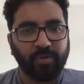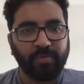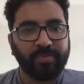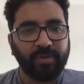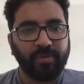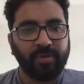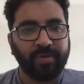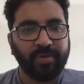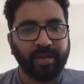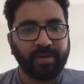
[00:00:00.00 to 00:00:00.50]

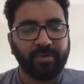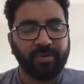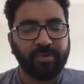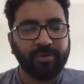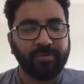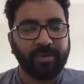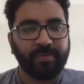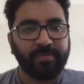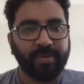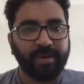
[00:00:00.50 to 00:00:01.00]
people will be
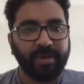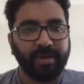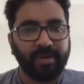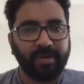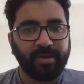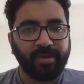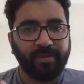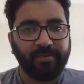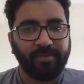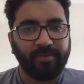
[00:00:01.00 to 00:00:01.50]
able to
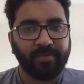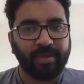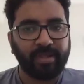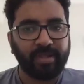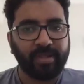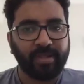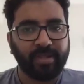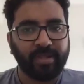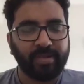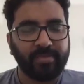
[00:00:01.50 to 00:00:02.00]
prepare for
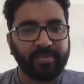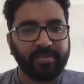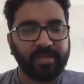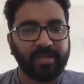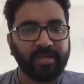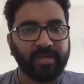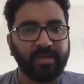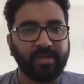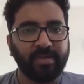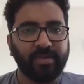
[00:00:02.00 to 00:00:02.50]
prelims in a
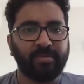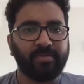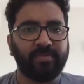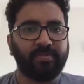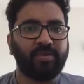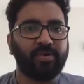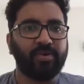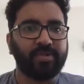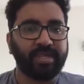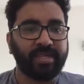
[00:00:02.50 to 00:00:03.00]
more
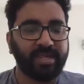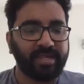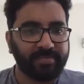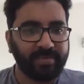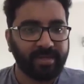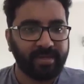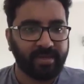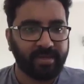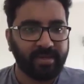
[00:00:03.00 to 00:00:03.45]
serious manner.